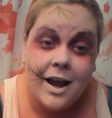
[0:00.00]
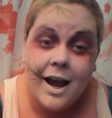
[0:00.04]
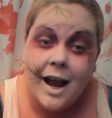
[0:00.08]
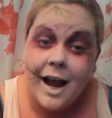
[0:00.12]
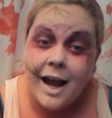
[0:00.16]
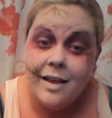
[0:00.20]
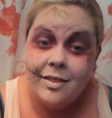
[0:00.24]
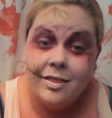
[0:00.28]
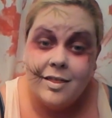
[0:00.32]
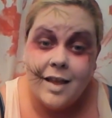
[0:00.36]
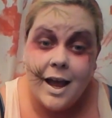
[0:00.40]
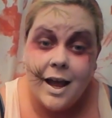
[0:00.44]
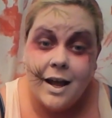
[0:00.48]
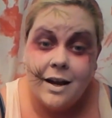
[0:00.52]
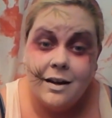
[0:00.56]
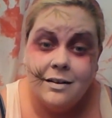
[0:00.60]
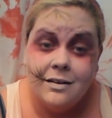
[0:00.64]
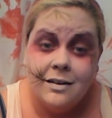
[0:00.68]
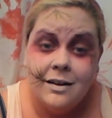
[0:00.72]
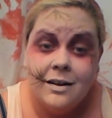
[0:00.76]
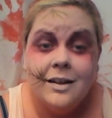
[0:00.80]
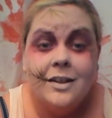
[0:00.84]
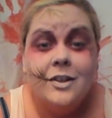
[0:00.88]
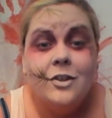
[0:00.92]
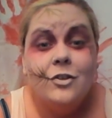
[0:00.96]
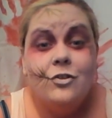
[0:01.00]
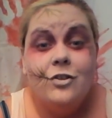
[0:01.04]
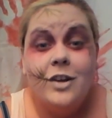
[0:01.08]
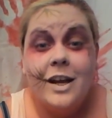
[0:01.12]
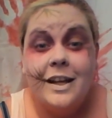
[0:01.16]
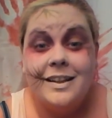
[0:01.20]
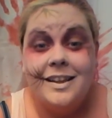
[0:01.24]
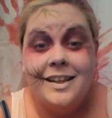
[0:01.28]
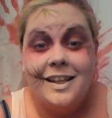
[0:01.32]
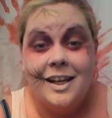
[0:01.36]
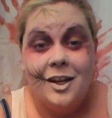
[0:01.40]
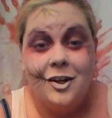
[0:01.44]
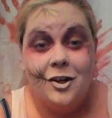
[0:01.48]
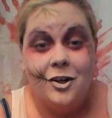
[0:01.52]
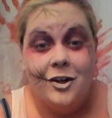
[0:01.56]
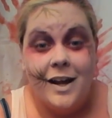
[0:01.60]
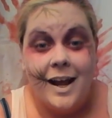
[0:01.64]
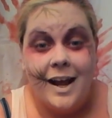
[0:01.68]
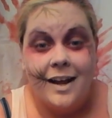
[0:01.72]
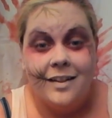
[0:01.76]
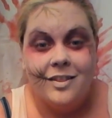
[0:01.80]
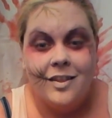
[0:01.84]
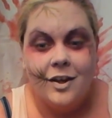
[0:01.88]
and then check the internet.